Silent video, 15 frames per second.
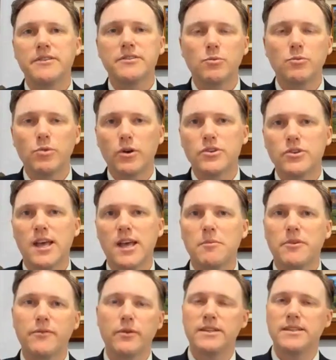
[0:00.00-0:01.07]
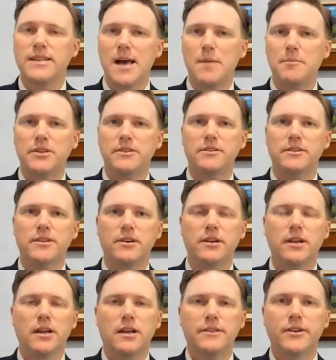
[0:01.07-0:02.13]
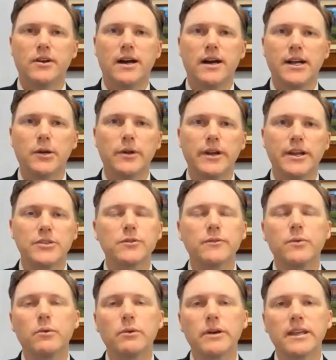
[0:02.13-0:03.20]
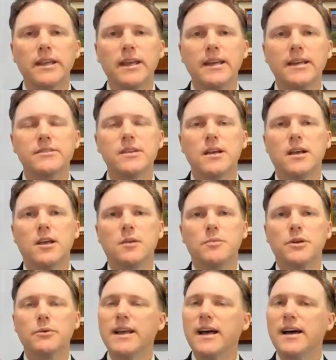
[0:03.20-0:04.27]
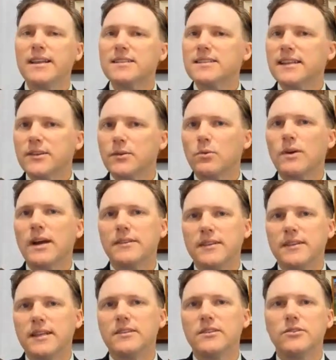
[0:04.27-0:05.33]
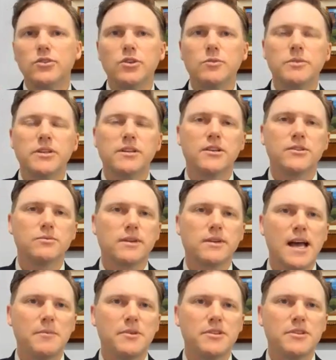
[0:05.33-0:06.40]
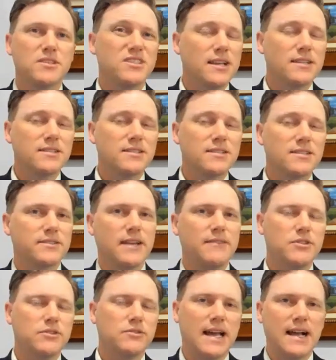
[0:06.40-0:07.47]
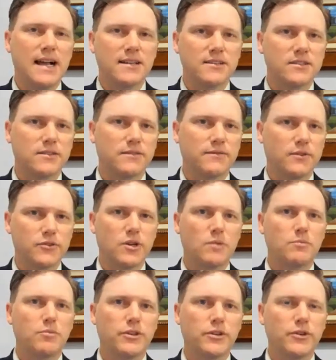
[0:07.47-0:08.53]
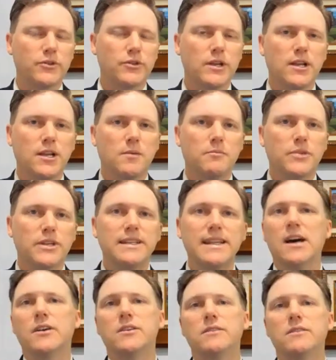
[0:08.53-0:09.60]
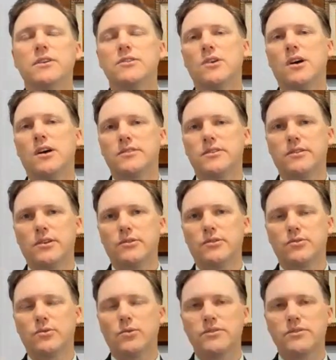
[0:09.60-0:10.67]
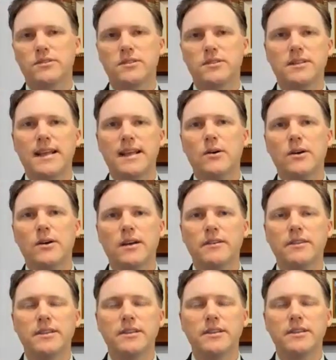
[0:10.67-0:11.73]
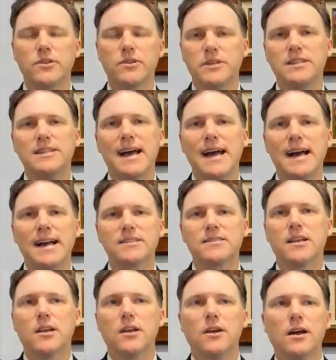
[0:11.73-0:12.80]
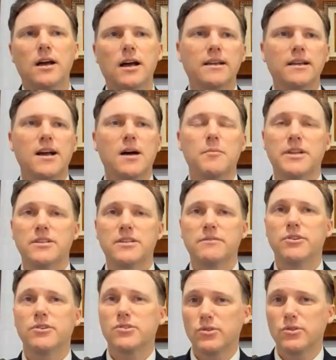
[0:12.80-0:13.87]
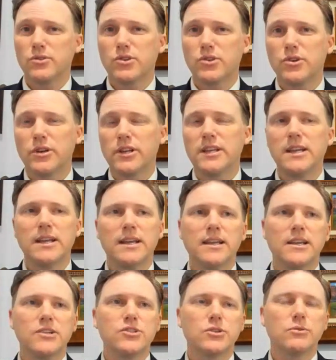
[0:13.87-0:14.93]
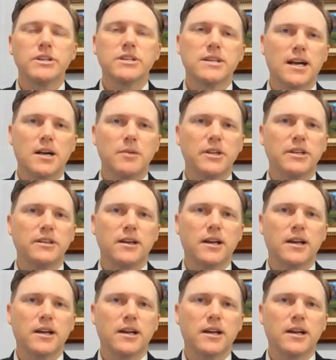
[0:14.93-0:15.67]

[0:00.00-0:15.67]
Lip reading: and their brokerage account before they tap into their IRAs or 401ks. But in reality, that's not the right thing to do, because what happens is, yes, it saves you taxes the first couple of years, but now you've exhausted those sources, and now everything's going to be taxed. A combination of your Social Security and your retirement